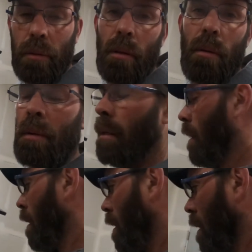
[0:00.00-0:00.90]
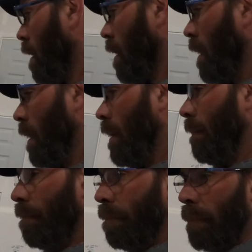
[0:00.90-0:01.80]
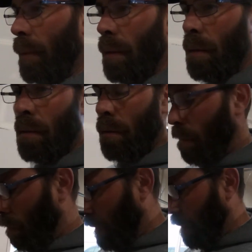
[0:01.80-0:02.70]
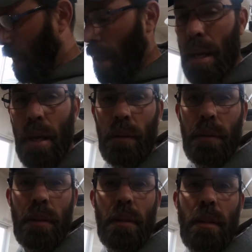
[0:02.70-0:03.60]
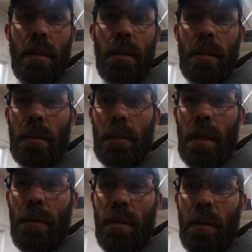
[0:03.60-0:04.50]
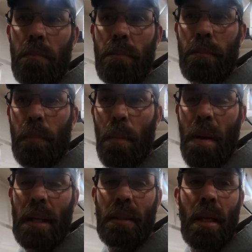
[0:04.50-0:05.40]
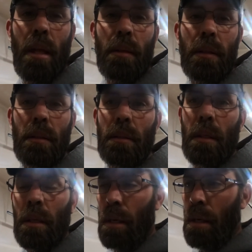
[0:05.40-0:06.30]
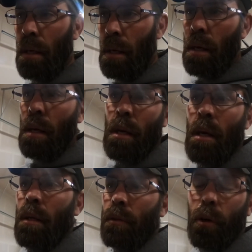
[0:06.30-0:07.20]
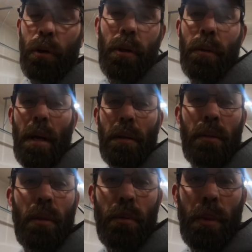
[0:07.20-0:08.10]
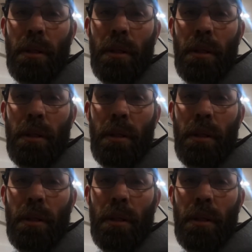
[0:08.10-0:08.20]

So we'll get that handled and get everything put back together and turn it around and do the